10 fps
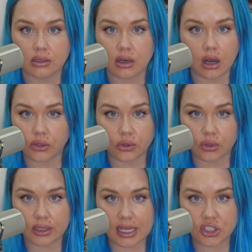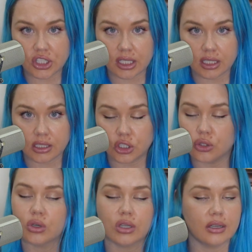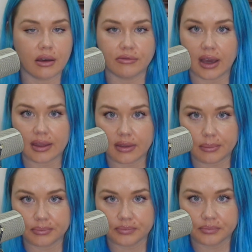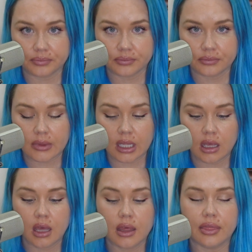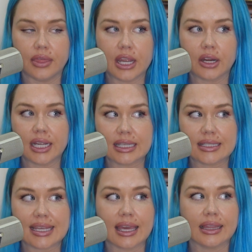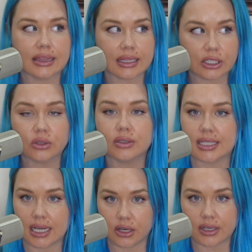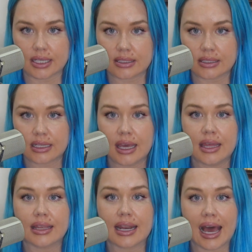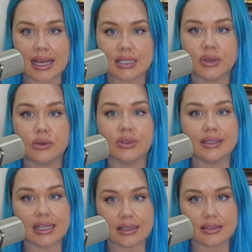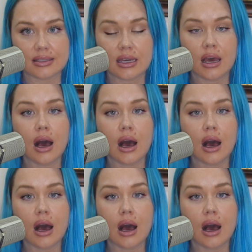on Google last year. You could not find them. There is a literal terrorist that has been released